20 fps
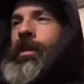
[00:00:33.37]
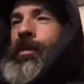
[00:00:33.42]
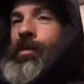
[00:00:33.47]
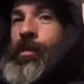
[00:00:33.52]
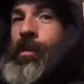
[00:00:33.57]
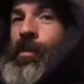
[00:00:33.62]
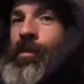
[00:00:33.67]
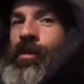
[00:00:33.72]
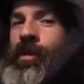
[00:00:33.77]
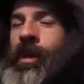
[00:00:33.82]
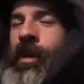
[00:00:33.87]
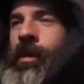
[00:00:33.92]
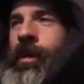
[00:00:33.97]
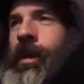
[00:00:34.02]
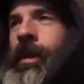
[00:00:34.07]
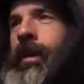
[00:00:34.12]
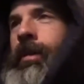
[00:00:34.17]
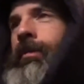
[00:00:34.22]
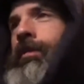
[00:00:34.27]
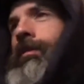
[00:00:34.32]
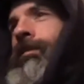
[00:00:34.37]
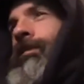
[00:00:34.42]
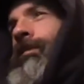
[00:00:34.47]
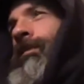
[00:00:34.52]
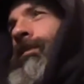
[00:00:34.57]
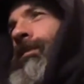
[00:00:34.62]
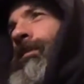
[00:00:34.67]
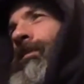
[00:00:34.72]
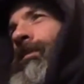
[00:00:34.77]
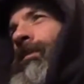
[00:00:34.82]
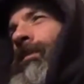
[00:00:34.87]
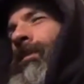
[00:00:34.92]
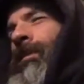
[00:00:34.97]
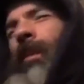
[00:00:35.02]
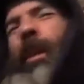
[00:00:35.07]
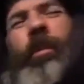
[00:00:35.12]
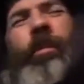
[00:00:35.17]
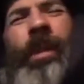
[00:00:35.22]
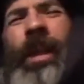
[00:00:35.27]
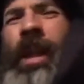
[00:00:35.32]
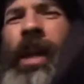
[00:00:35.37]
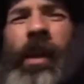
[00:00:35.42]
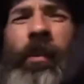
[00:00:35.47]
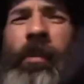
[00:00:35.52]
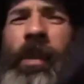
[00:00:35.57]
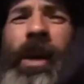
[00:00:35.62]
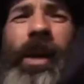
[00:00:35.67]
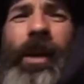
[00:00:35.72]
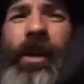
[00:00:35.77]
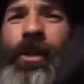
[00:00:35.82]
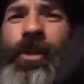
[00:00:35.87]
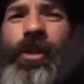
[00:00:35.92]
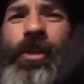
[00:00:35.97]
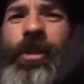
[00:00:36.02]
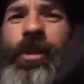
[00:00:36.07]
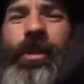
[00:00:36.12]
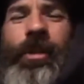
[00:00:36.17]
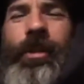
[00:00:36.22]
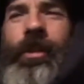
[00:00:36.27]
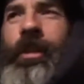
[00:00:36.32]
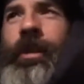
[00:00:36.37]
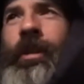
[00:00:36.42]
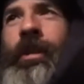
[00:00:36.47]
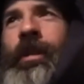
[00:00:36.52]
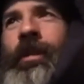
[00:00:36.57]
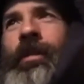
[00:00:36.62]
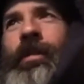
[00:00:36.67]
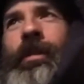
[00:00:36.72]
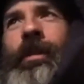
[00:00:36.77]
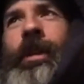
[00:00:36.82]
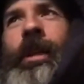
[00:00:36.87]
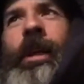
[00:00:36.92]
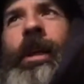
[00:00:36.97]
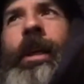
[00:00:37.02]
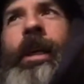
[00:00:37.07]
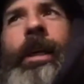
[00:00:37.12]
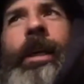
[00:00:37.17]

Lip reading: smooth sailing, but not much, honestly.